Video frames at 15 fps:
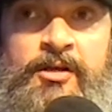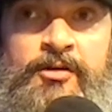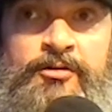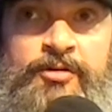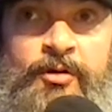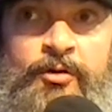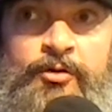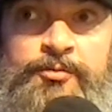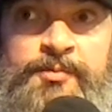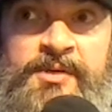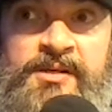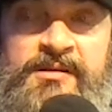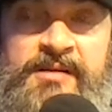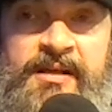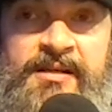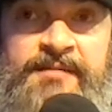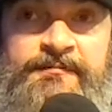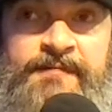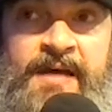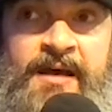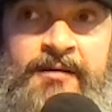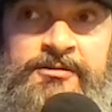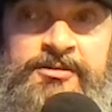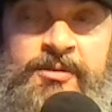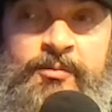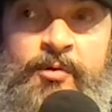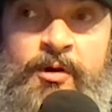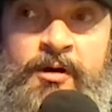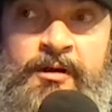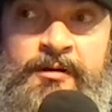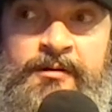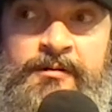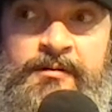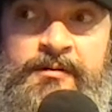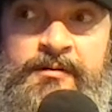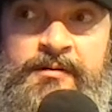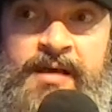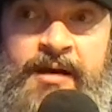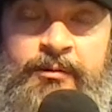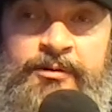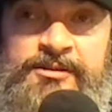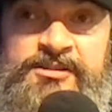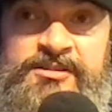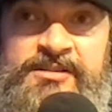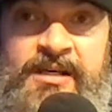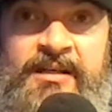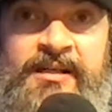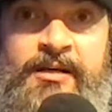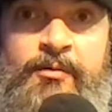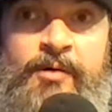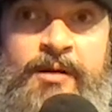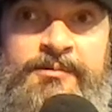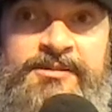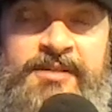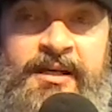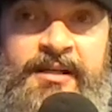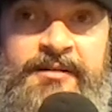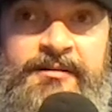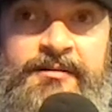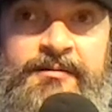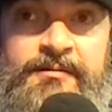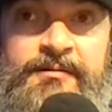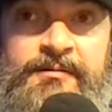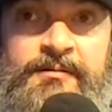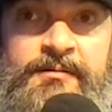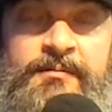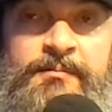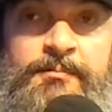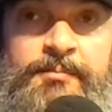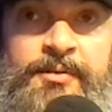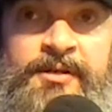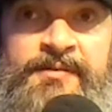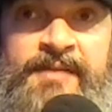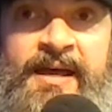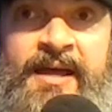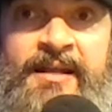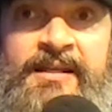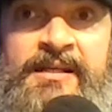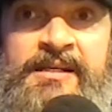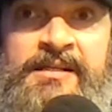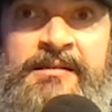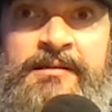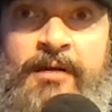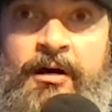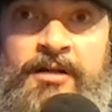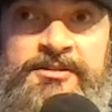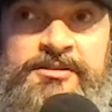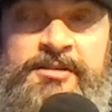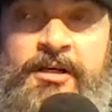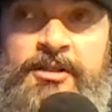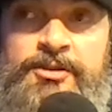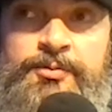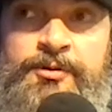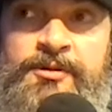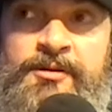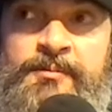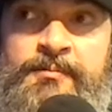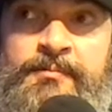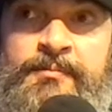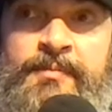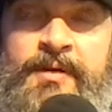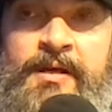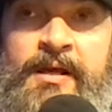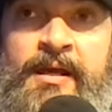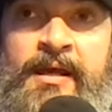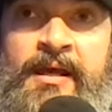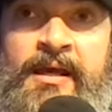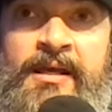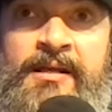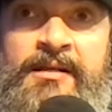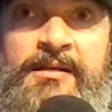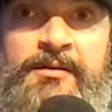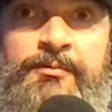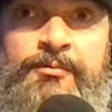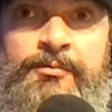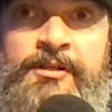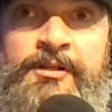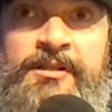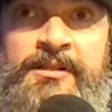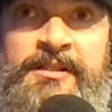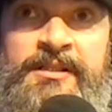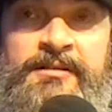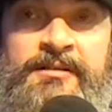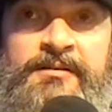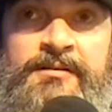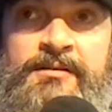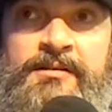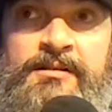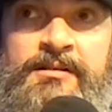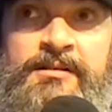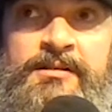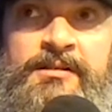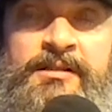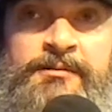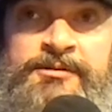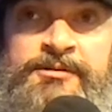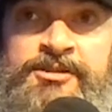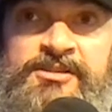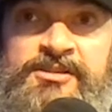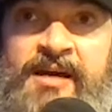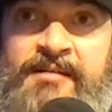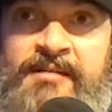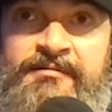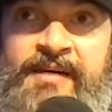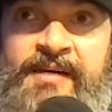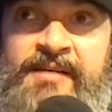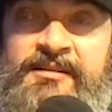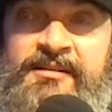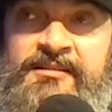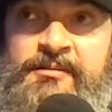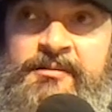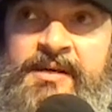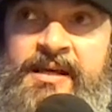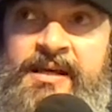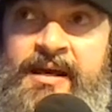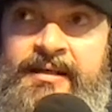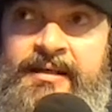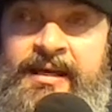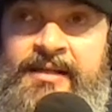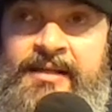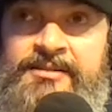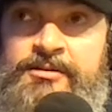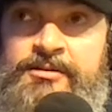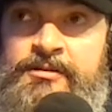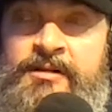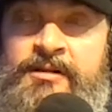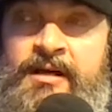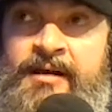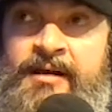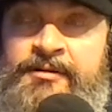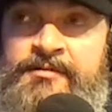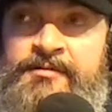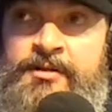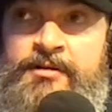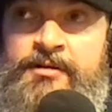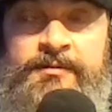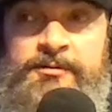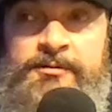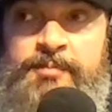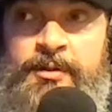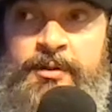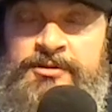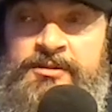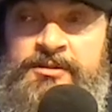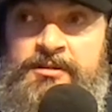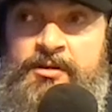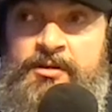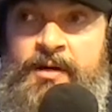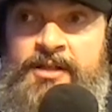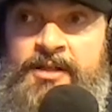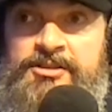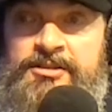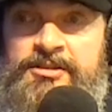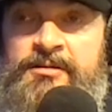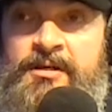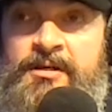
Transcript: told me that he found someone that was selling a website, but that he lost touch with him and he really he was just kind of venting to me, I guess, or I don't even know if he was posing the question.